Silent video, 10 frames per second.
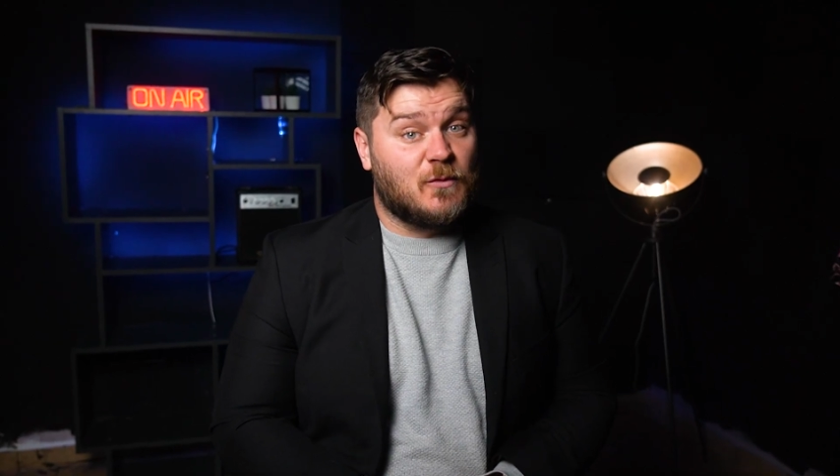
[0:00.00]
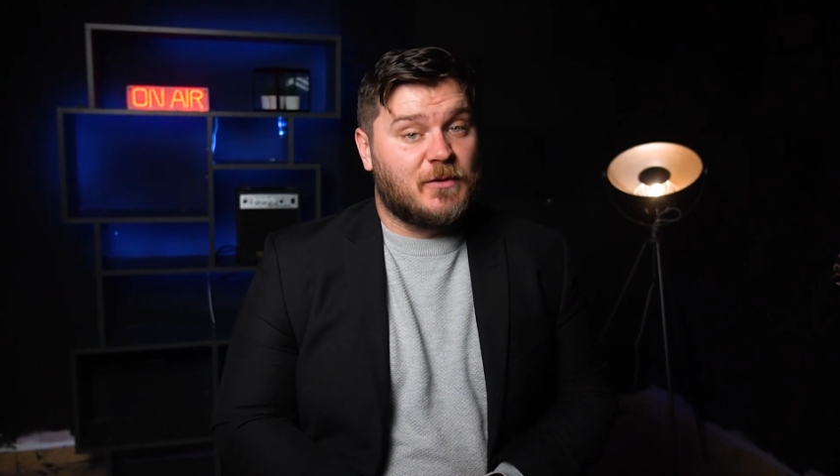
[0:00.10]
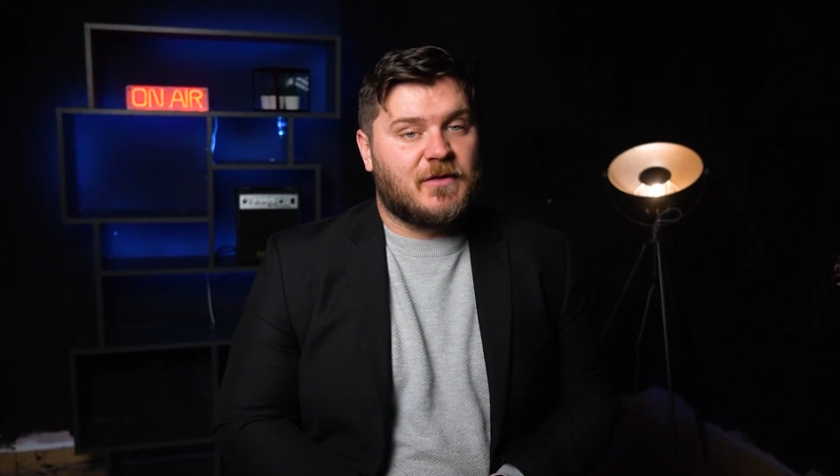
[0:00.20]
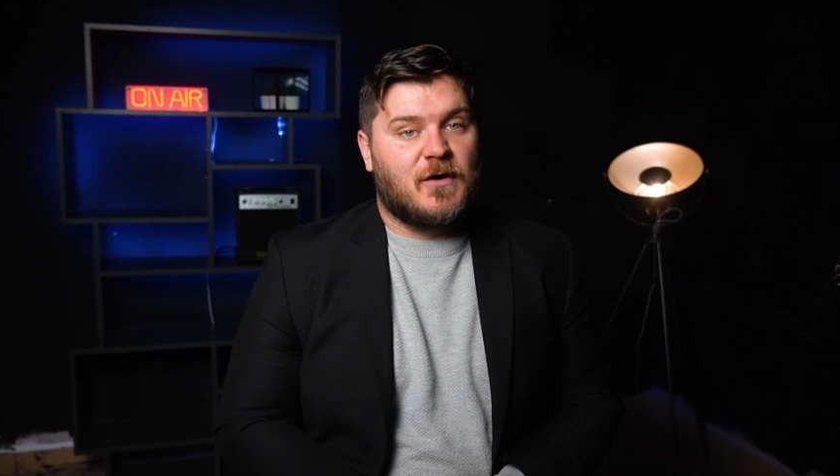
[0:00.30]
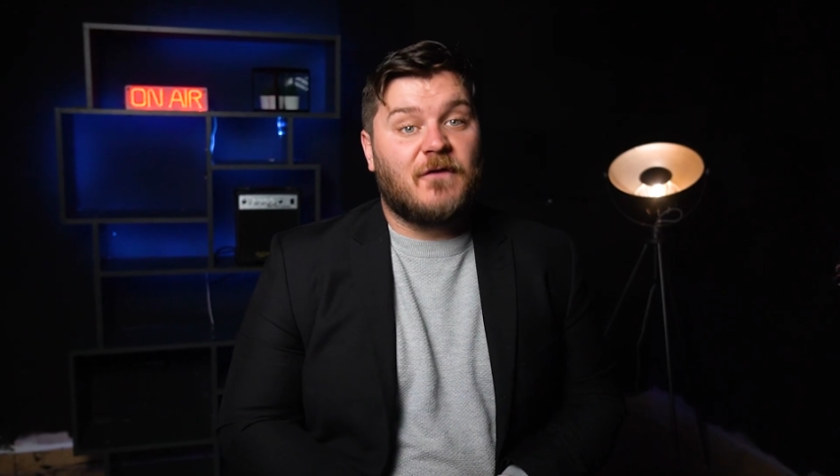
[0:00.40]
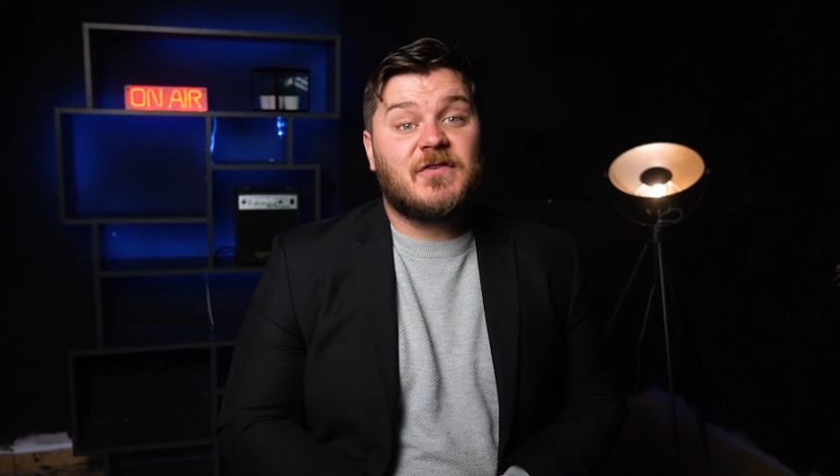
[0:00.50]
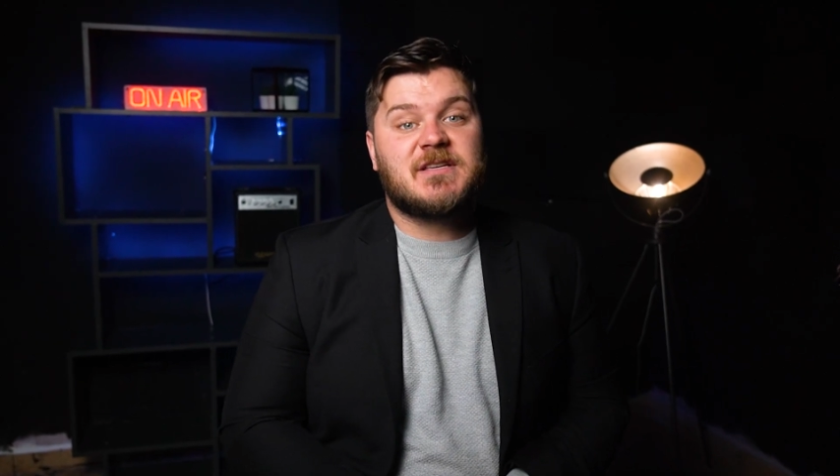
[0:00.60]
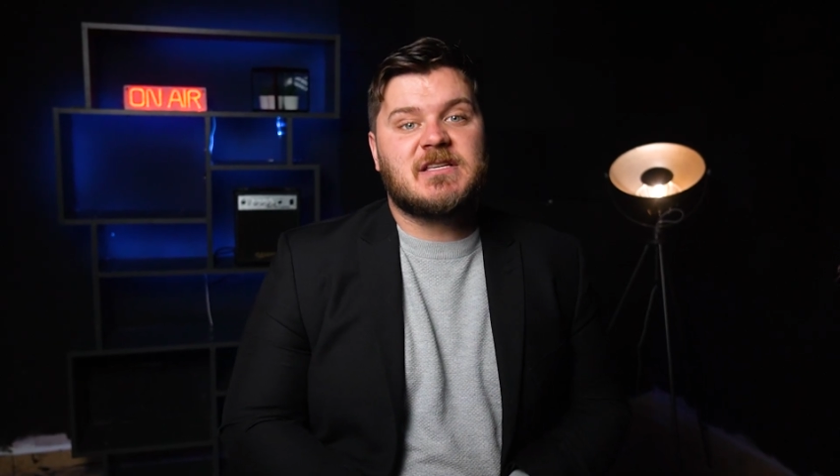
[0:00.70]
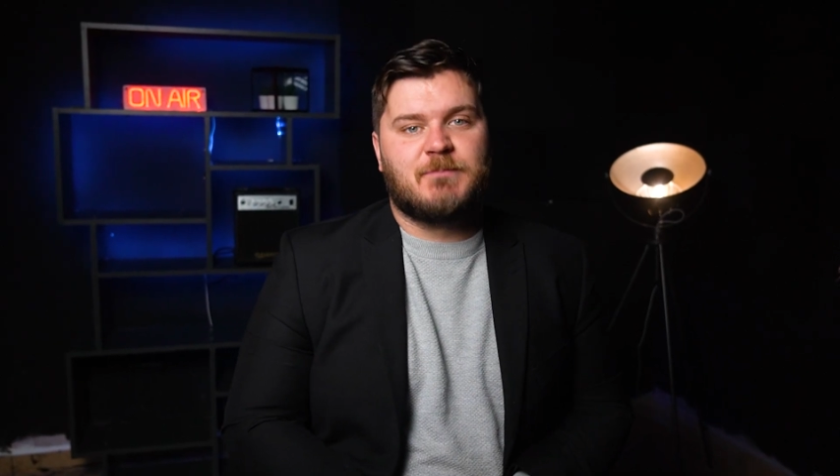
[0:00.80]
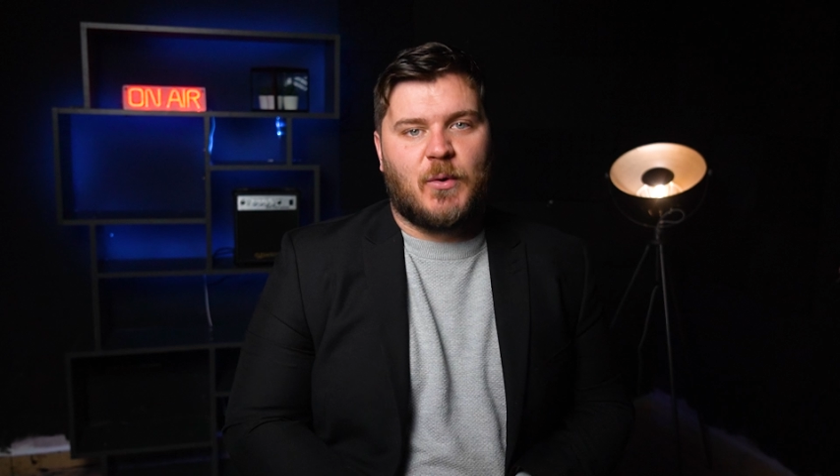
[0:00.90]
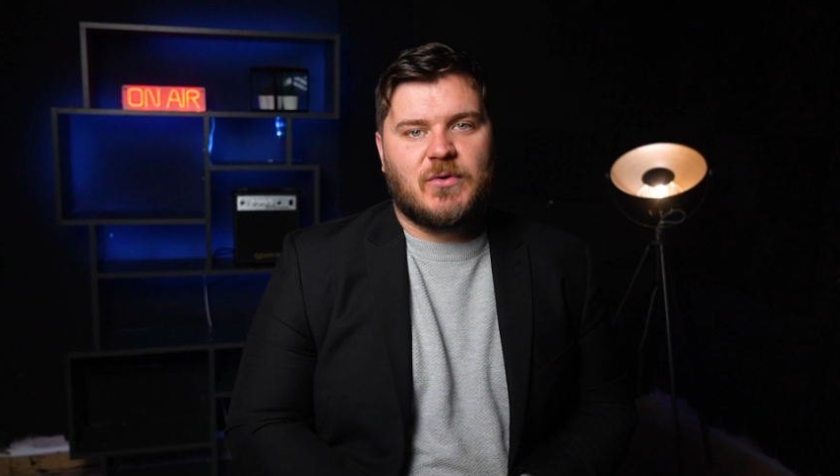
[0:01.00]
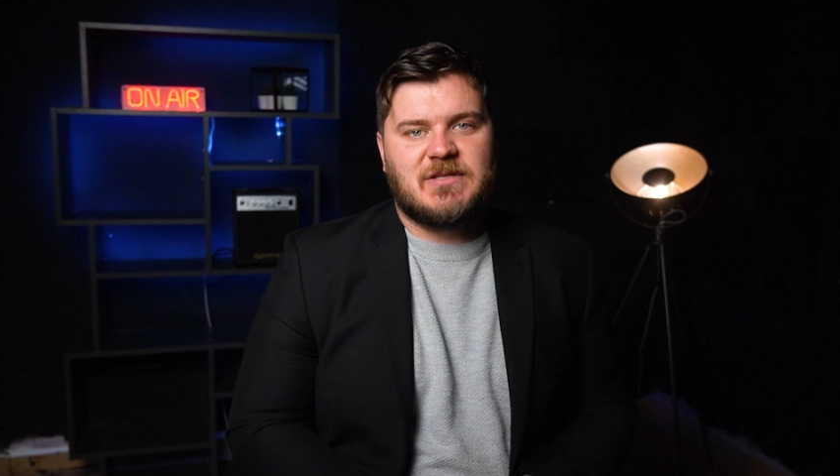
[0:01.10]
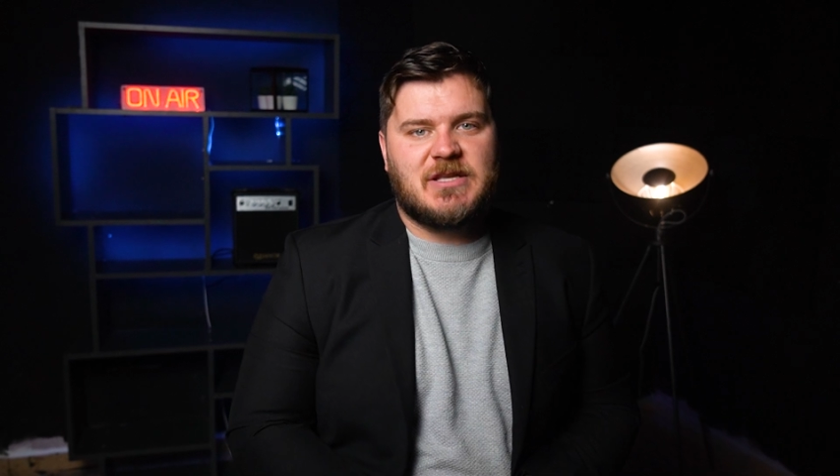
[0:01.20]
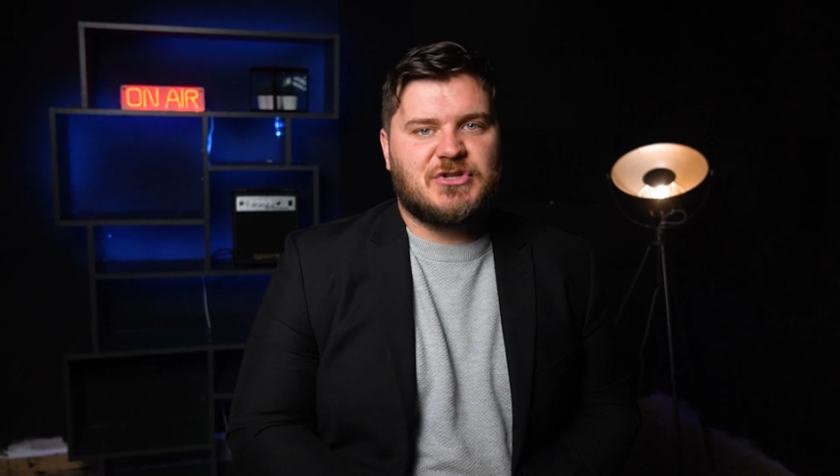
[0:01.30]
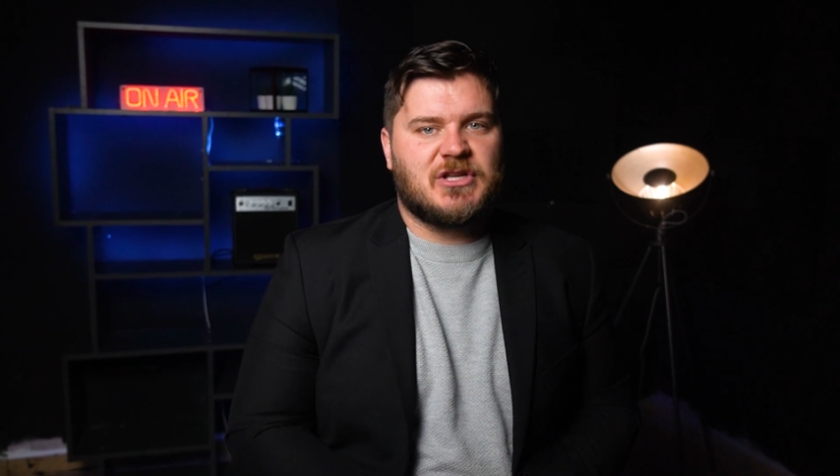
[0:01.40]
with officers'
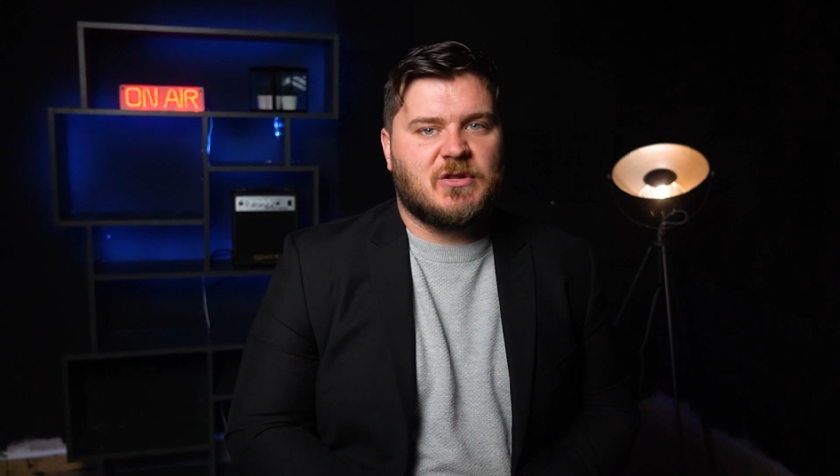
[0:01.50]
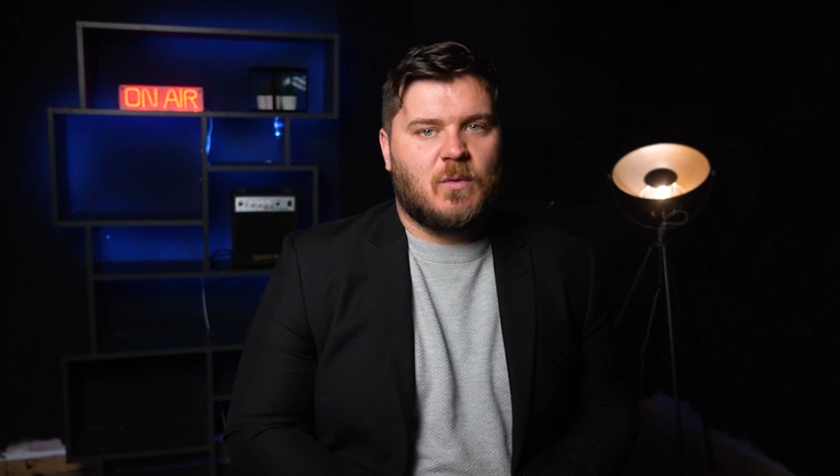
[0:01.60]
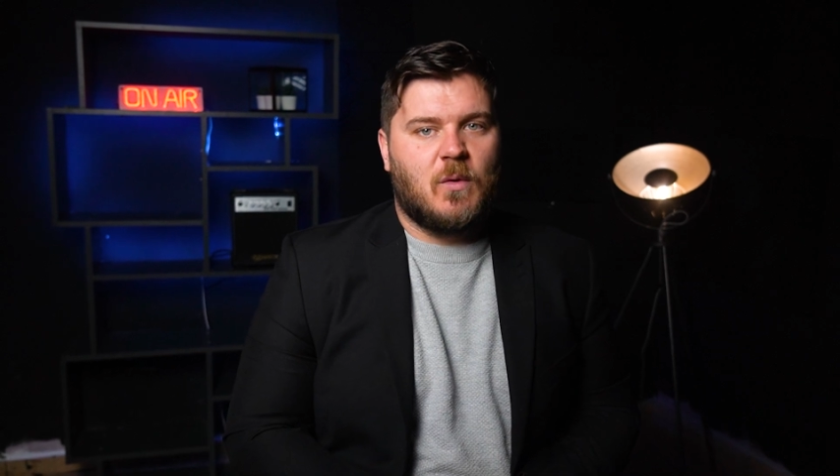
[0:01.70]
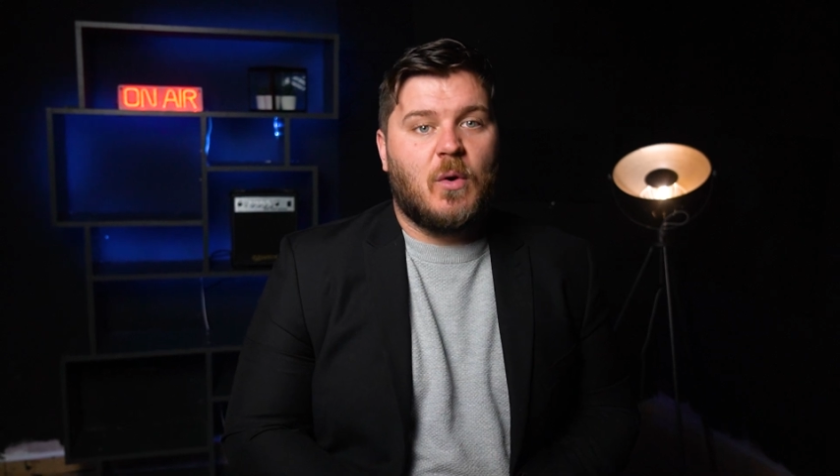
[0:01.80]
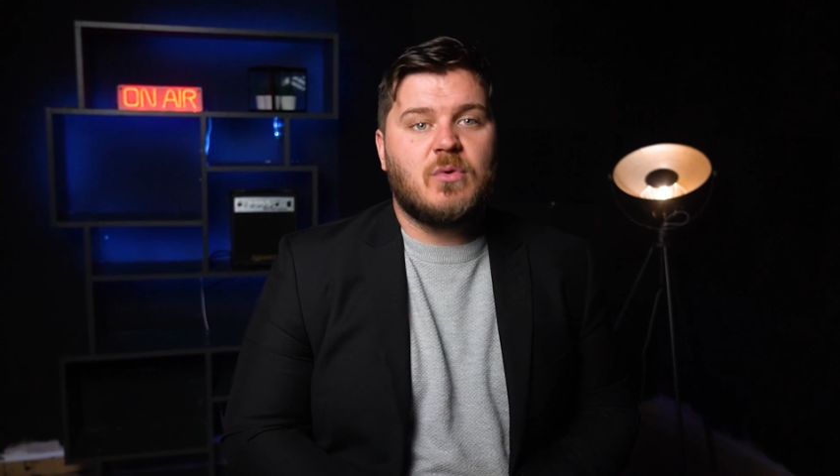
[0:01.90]
boards ditching the wall